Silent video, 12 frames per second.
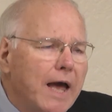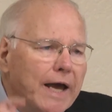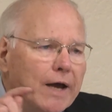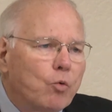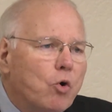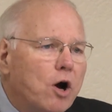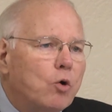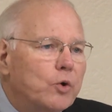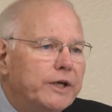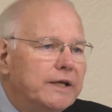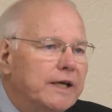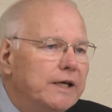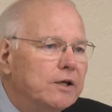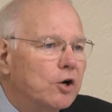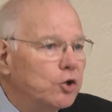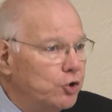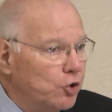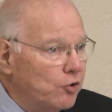And what we need
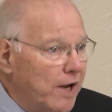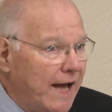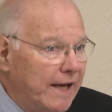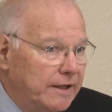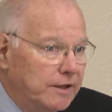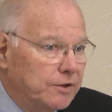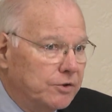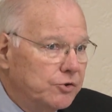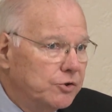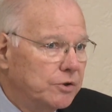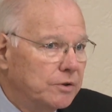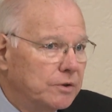are your ideas,